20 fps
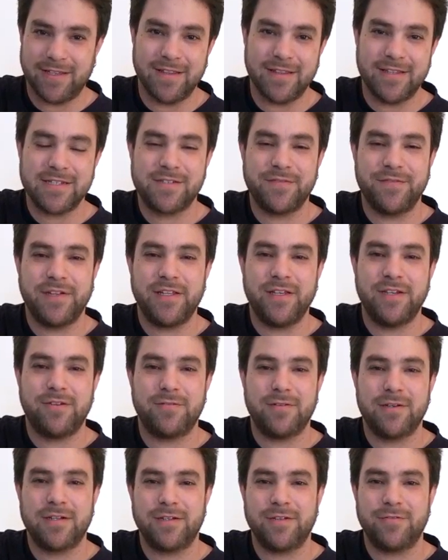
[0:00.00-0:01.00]
In this
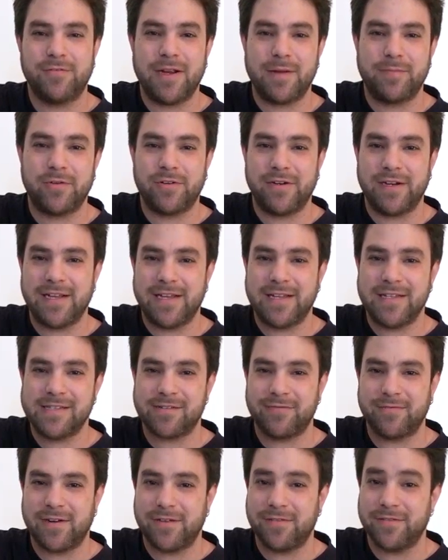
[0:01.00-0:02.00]
video, we're gonna wrap our
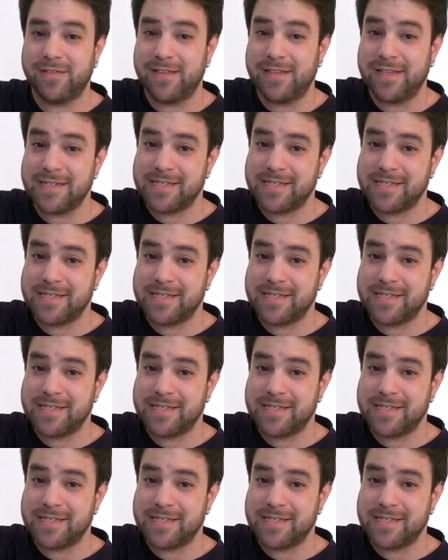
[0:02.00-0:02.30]
hands around